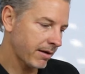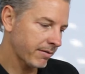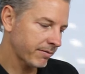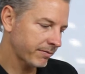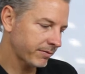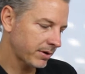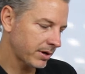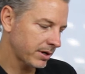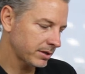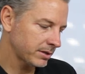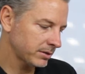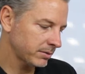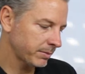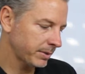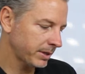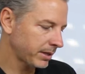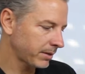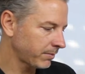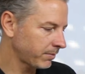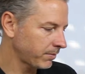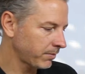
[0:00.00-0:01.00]
out front so
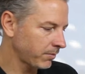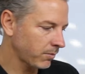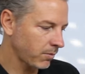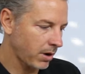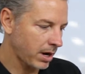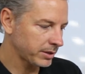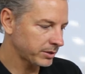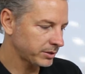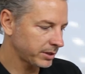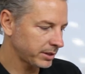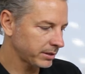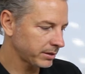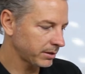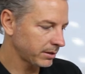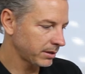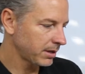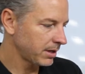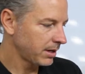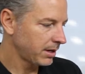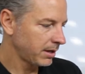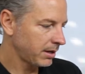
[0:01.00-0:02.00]
we can watch
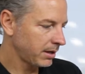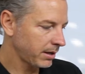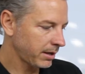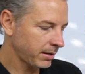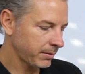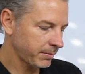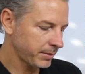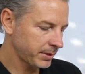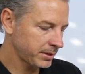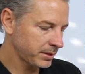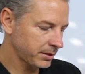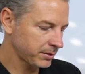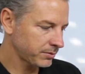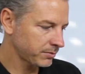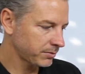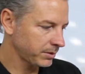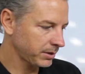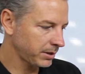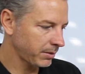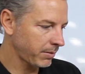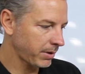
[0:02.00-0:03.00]
it um, it does
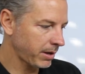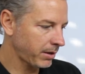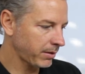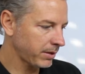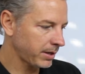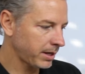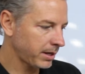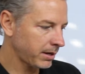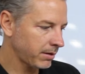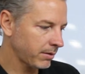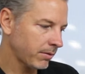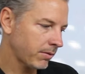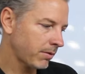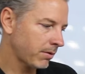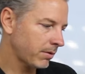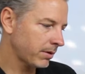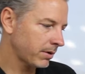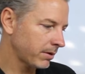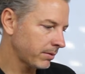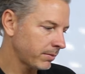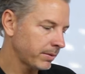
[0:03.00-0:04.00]
really well there,
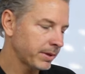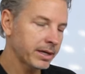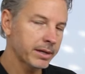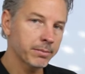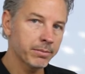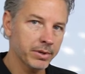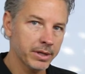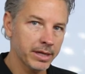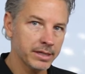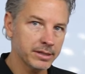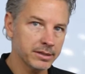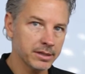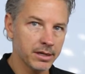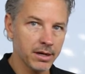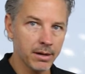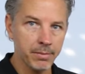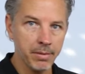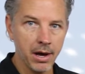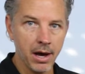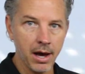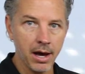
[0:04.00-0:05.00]
or we can place it
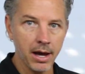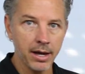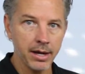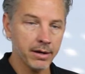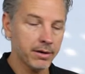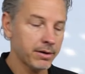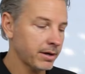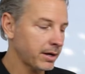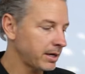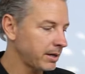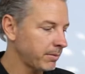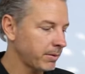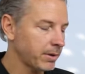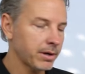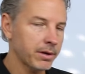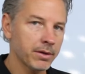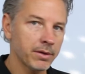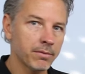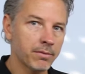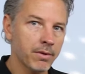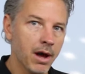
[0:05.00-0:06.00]
up high or
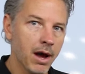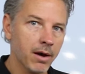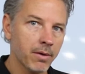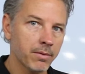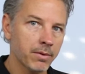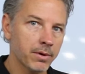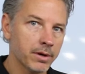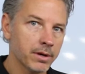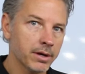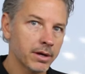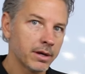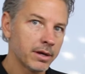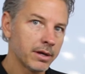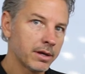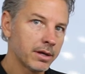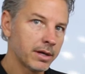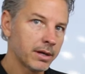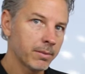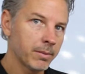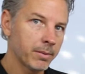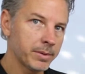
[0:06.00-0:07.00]
anywhere on the rock work.
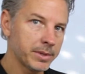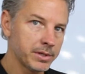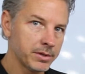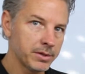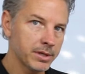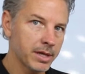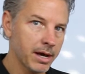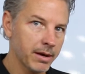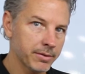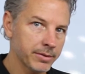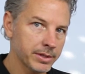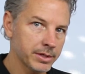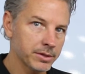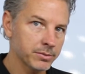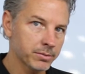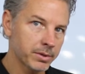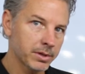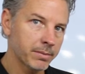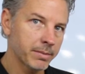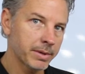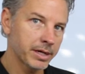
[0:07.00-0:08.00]
And when we do that, we
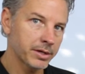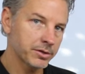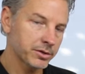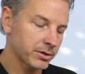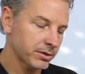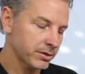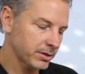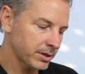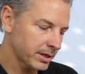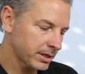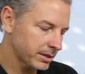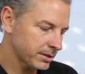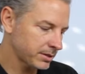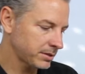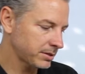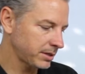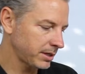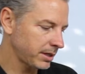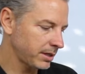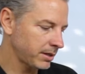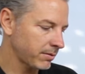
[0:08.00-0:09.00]
just want to make sure that
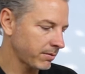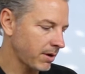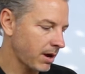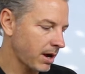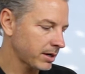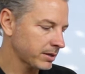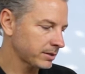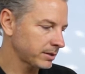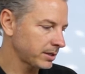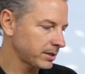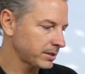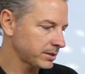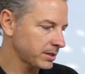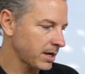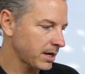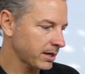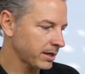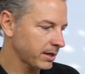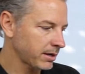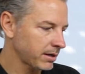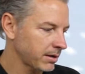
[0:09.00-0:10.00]
it's in the rocks and it's
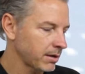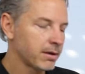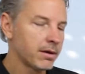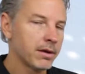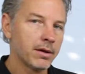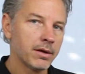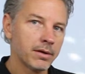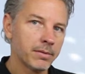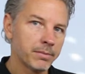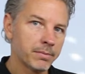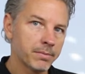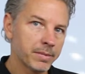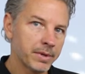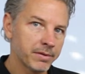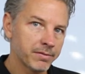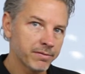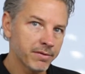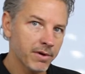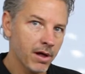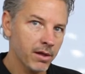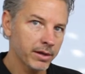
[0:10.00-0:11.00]
not going to
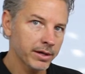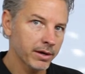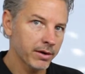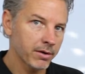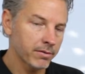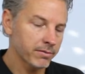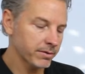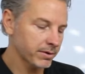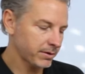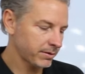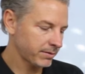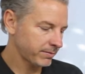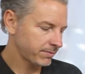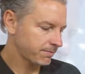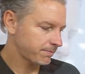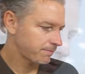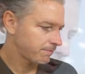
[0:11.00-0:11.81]
be falling over.